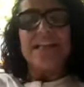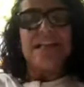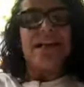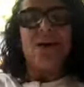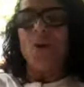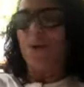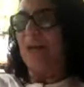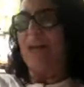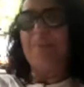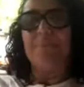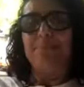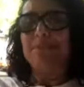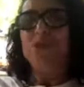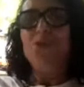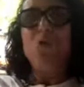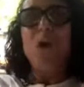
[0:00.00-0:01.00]
Okay,
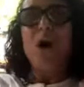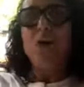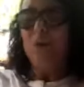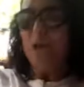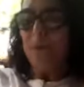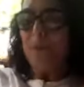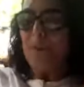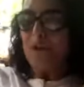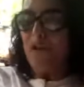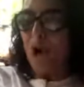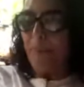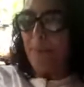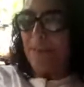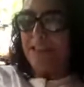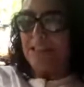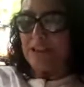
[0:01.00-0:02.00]
you are going to be
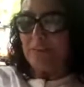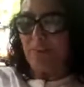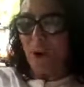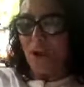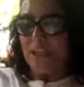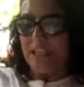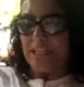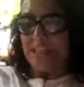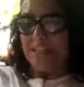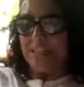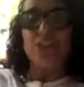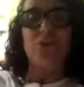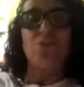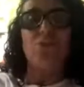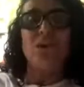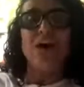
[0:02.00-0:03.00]
dropping this body
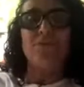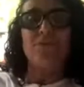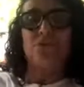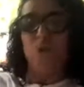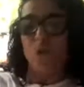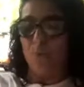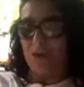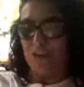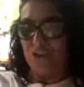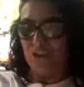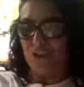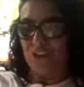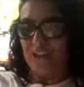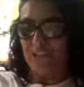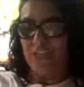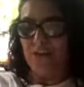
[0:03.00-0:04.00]
that you love so much
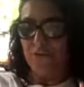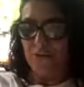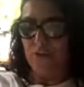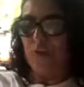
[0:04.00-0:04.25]
in a few